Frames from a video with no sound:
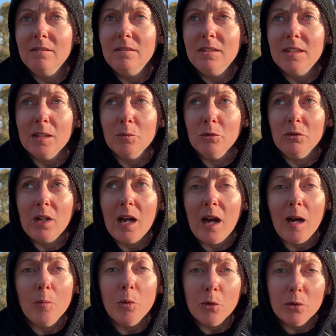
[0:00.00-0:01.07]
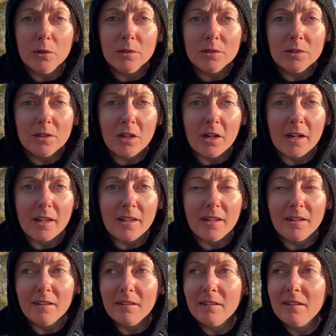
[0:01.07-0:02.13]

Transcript: double carport kind of thing.